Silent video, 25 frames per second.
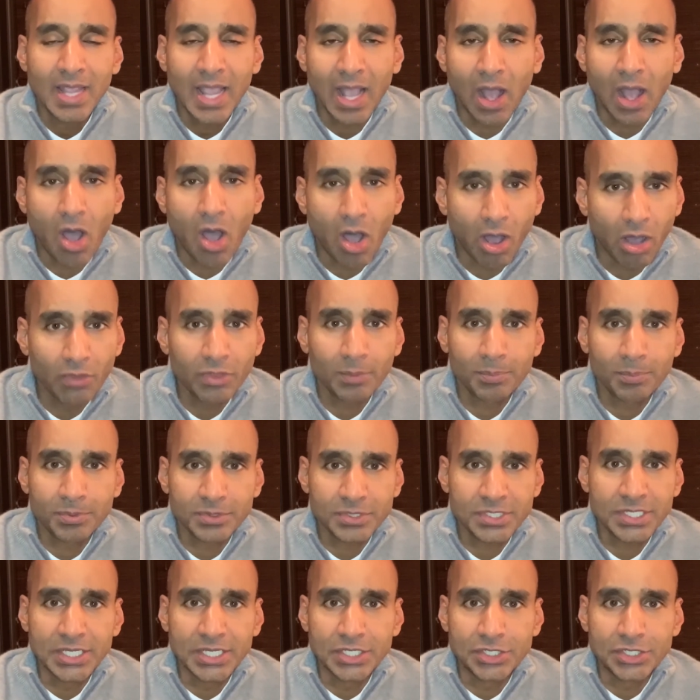All the
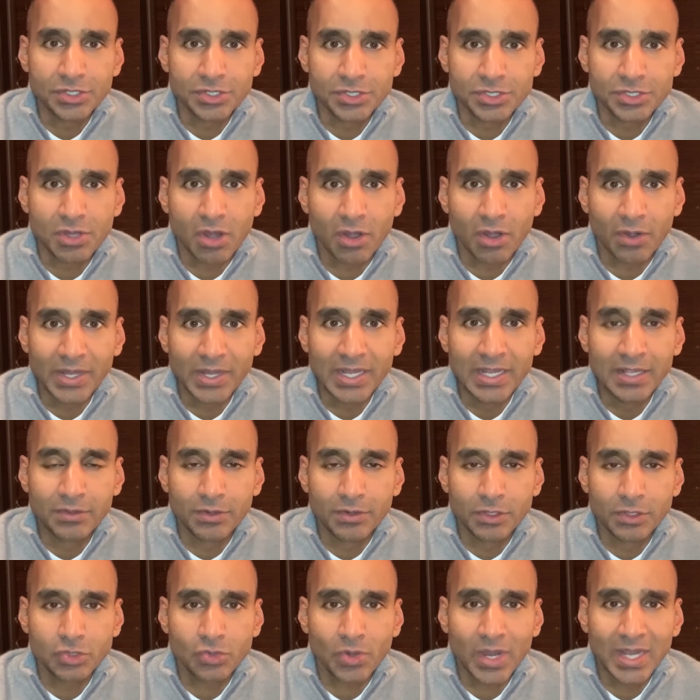procedures are
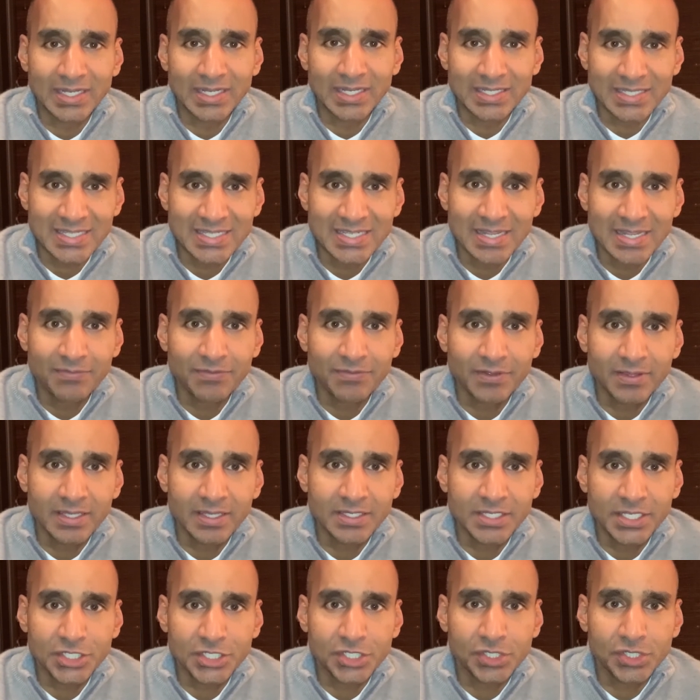either trying to stiffen the
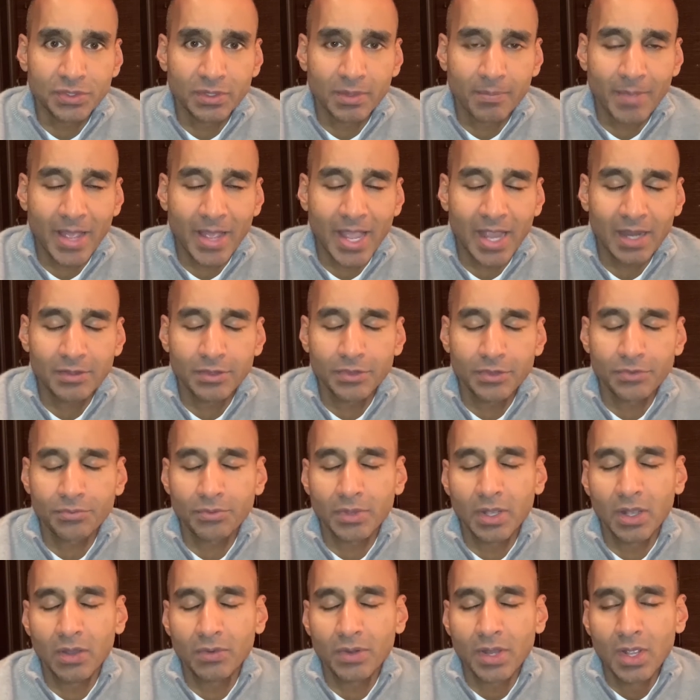tissue in the back of the
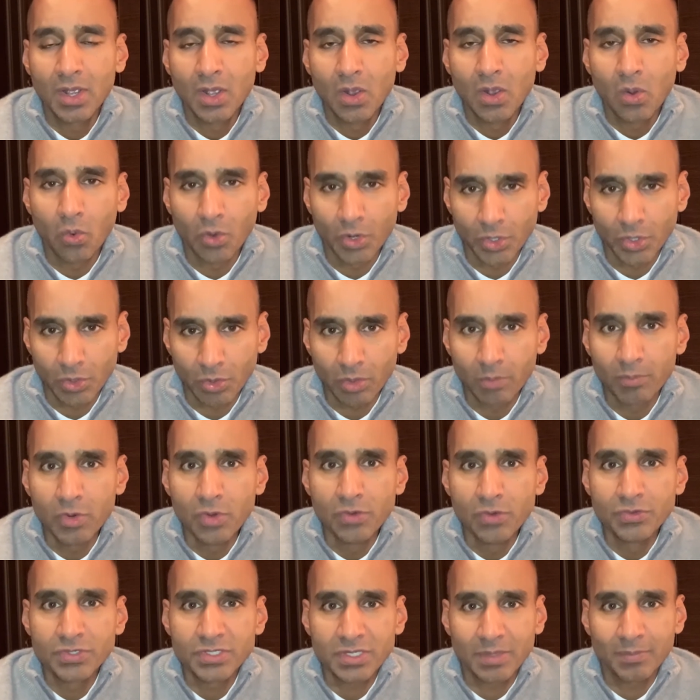throat or to
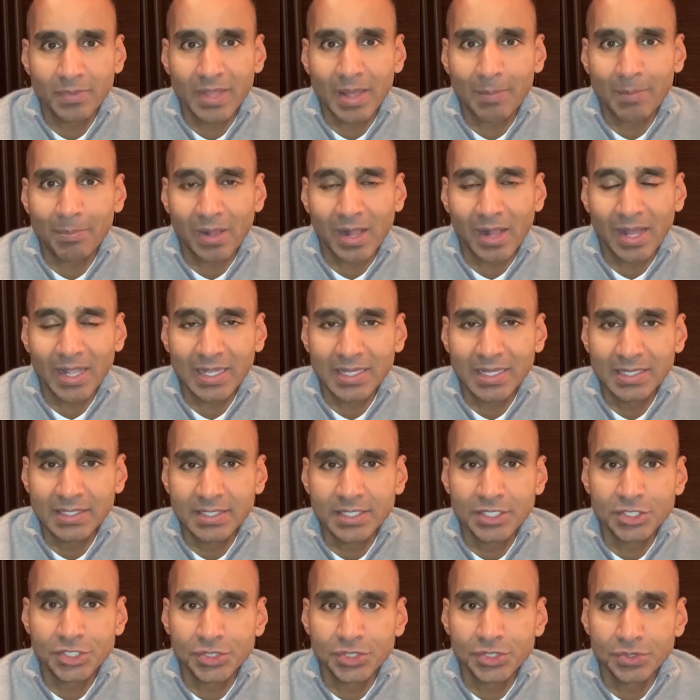remove some of that blocking
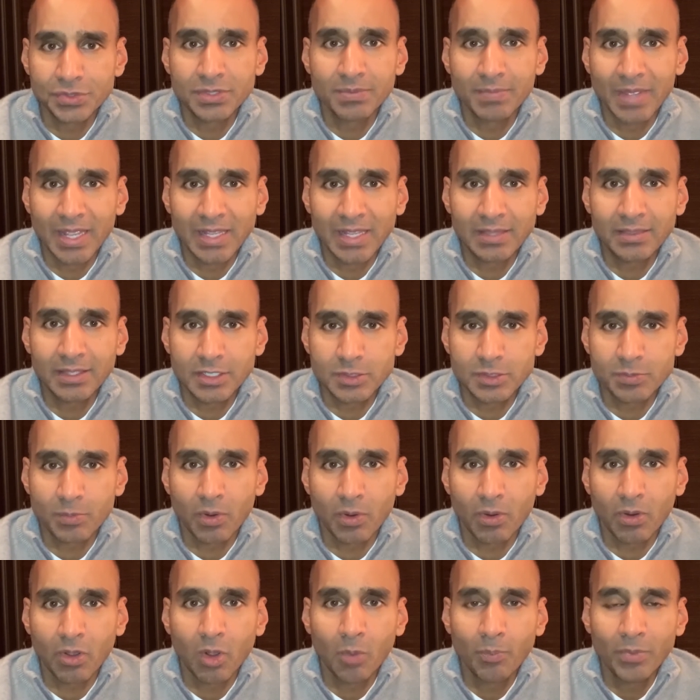tissue to make things
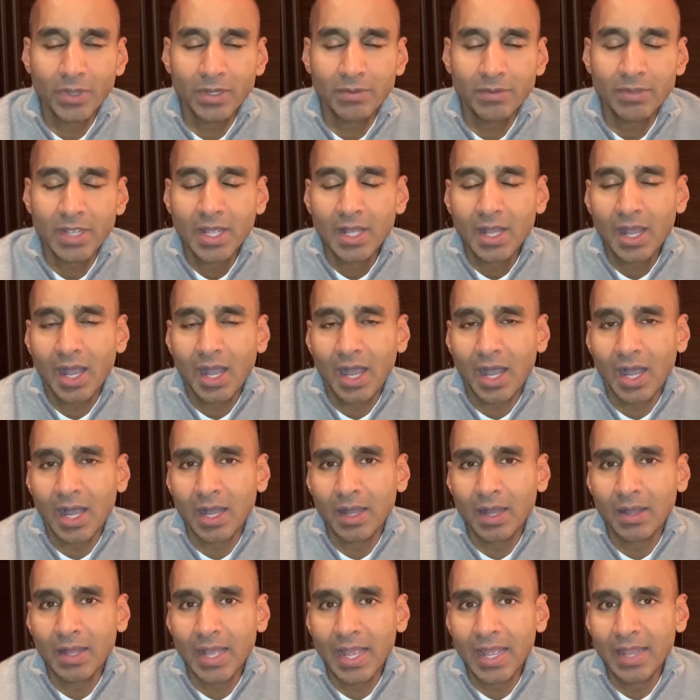more open.
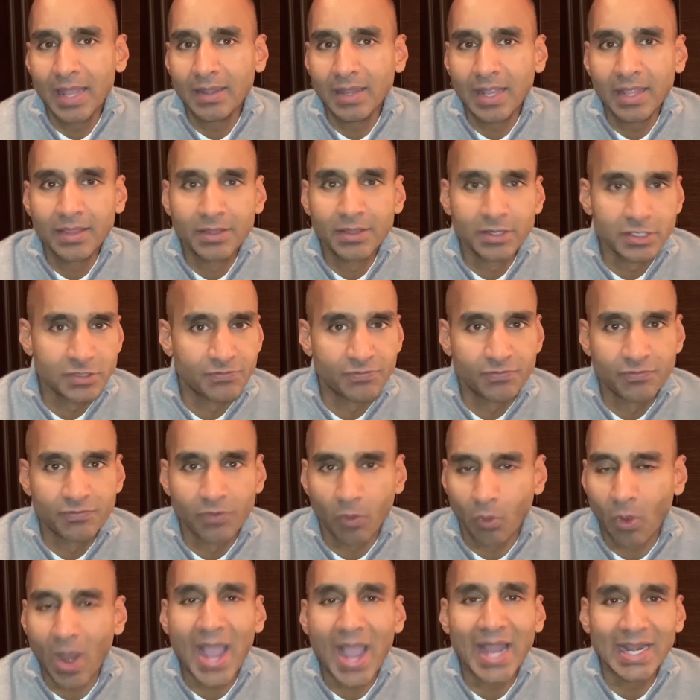And there's
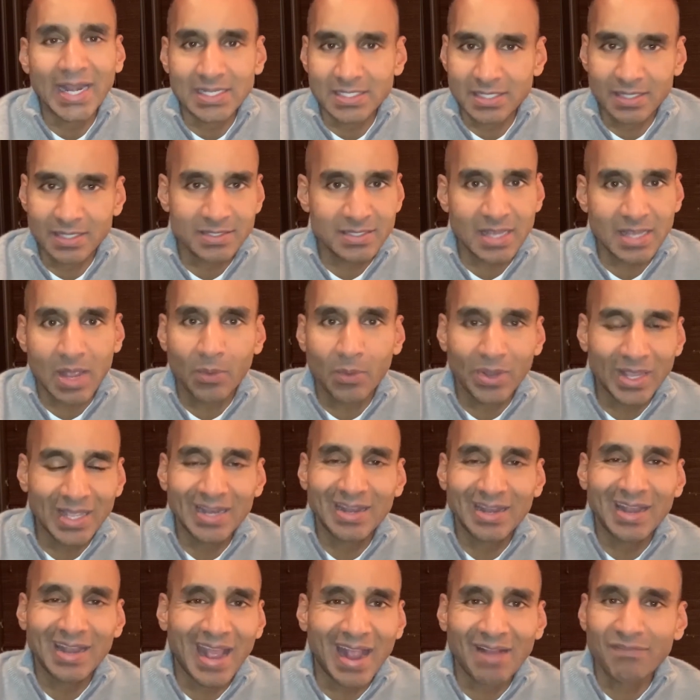varieties of this. I won't get
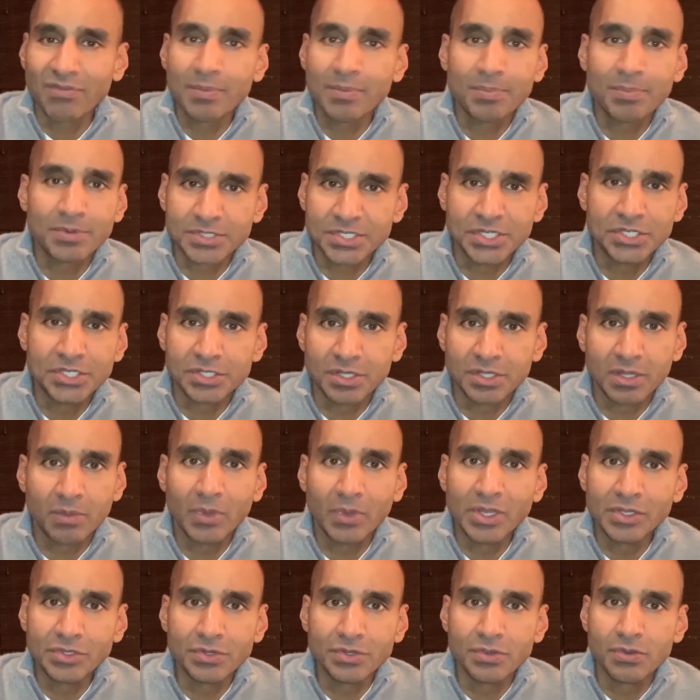into every procedure that
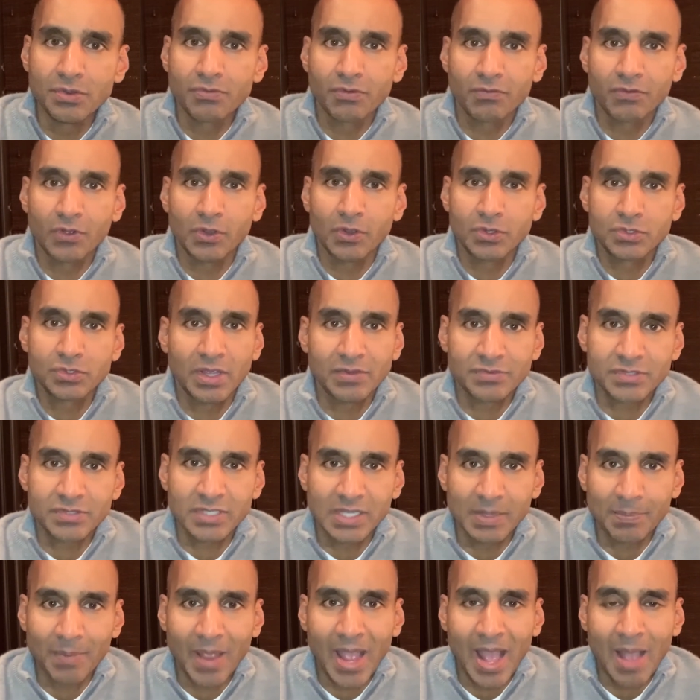we do for folks who have
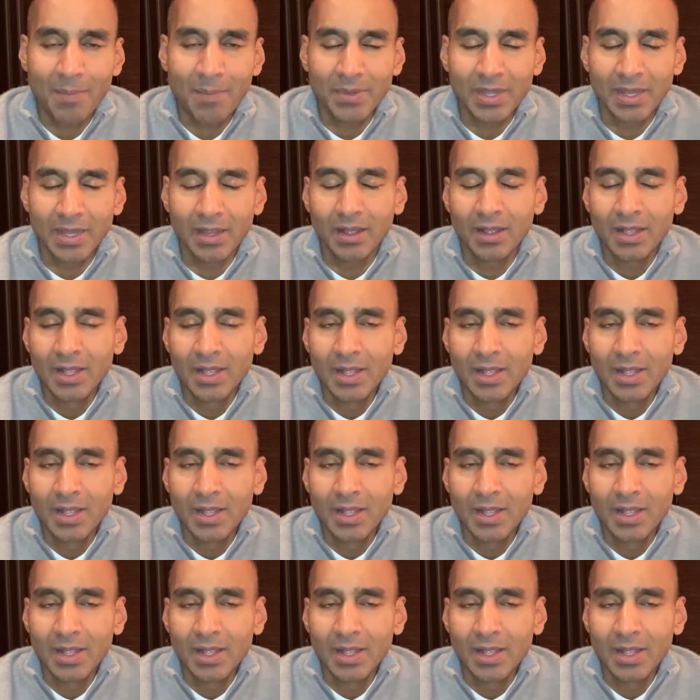sleep apnea,